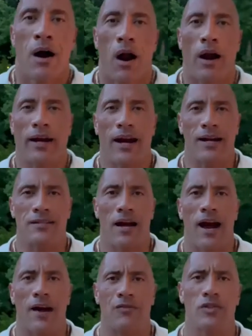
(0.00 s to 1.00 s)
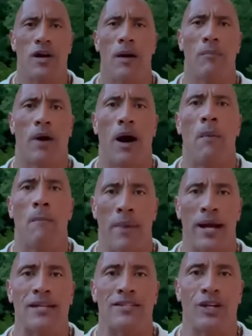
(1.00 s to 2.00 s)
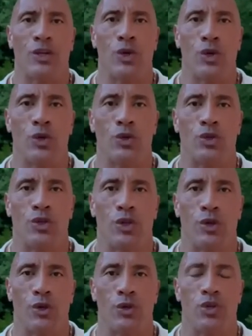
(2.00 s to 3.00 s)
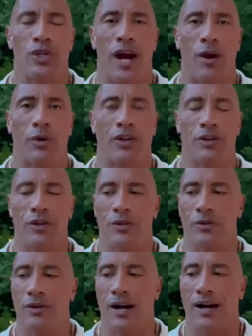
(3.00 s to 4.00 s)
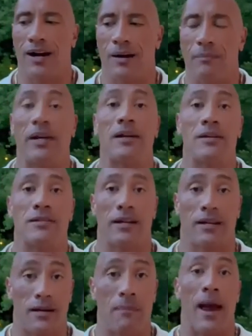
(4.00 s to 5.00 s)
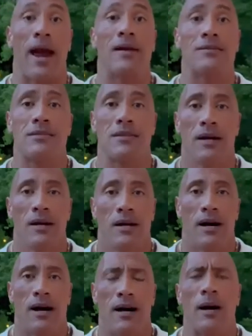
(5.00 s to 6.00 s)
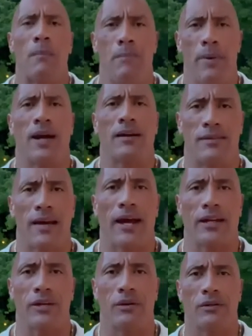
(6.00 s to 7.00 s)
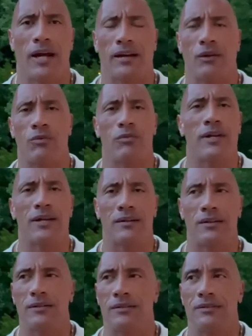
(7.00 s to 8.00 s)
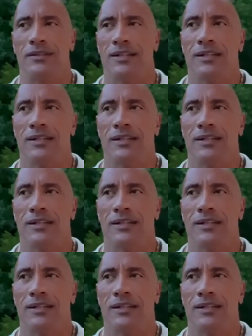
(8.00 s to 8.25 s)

All right, guys, I have some amazing news to share with you uh, because it commands uh, a big thank you, like a real